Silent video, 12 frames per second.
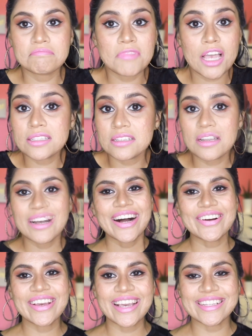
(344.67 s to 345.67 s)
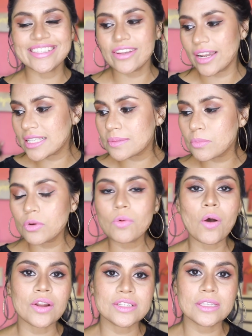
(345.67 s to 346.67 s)
That's it. Okay, so let's
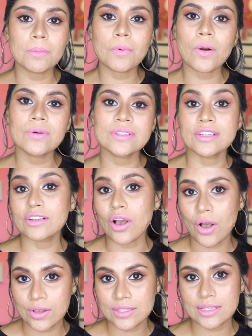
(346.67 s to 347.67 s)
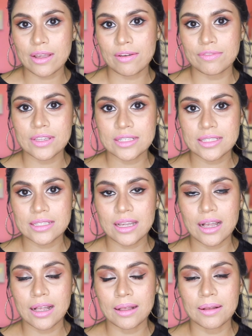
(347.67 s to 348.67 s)
move on to the pros and cons of this
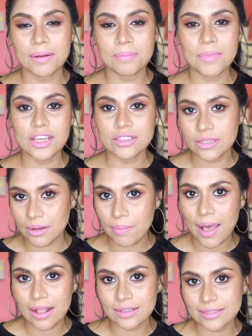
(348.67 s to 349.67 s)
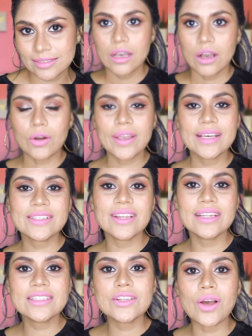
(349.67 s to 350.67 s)
eyeshadow palette. Okay, so
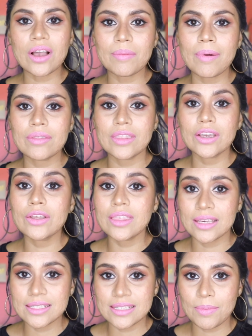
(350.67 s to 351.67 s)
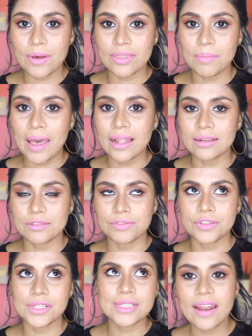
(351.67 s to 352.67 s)
let's talk about the good things about the palette
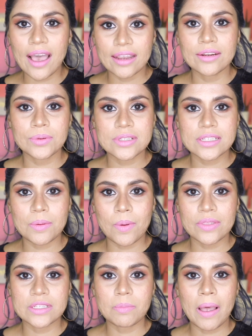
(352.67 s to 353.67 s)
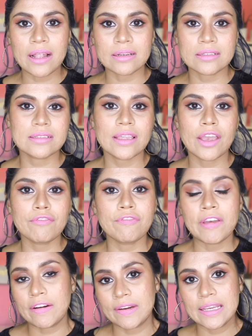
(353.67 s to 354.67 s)
first. I noticed about this palette is they are
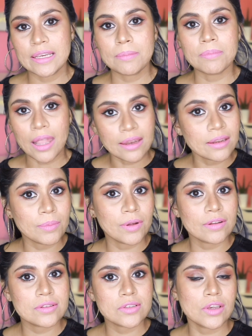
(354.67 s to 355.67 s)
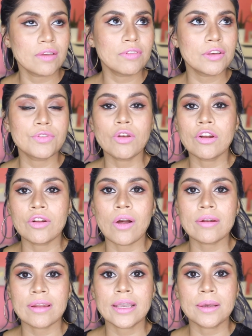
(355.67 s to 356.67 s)
very blendable. So even if you're
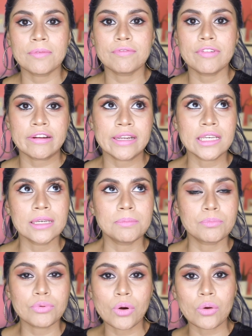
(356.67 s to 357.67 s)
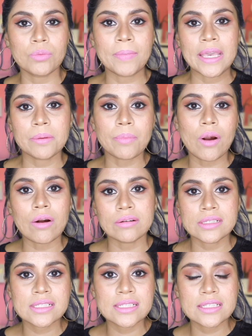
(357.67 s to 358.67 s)
not like a very pro makeup
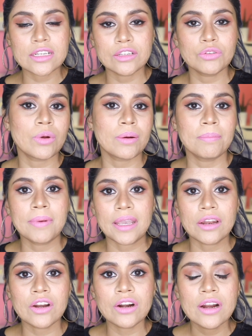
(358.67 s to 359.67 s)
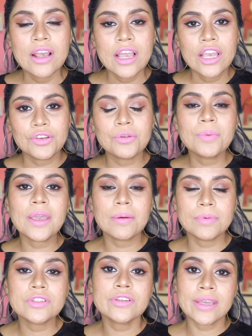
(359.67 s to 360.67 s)
artist, you are a beginner, you'll be
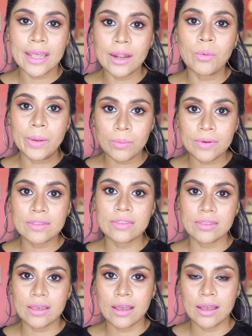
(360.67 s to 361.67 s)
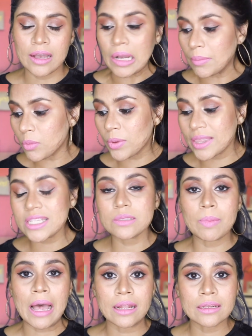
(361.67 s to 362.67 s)
able to get away with
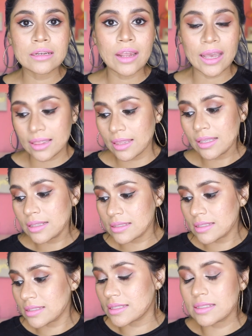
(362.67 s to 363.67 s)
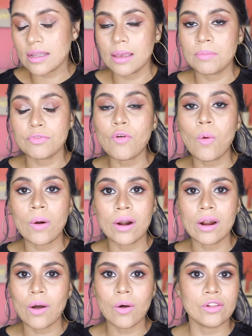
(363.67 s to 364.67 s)
this palette. I think this same
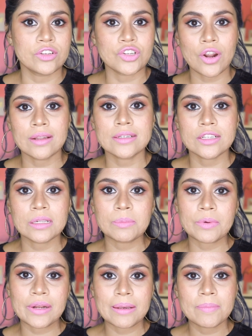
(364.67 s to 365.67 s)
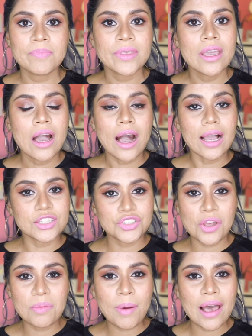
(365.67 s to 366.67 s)
for all Charlotte Tilbury
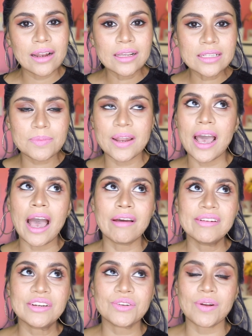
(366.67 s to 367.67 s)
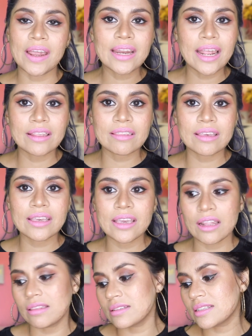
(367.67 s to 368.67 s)
eyeshadow palettes, but I haven't tried anything
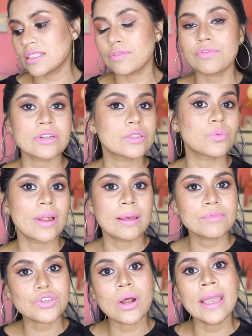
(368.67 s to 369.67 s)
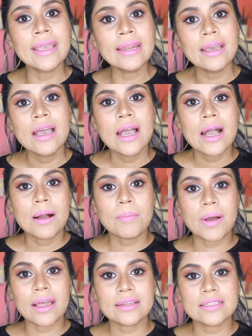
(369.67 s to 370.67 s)
yet. This is the first one I'm trying.
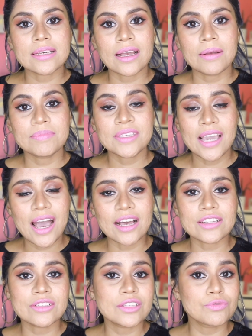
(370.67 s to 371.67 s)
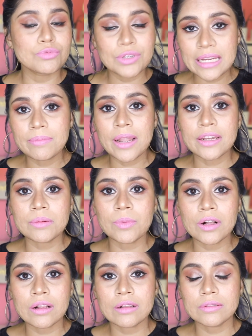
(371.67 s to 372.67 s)
But yeah, so it's really
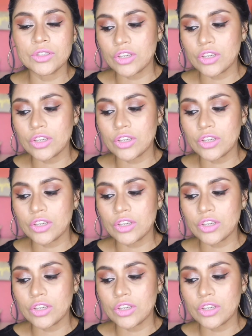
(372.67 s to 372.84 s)
blendable.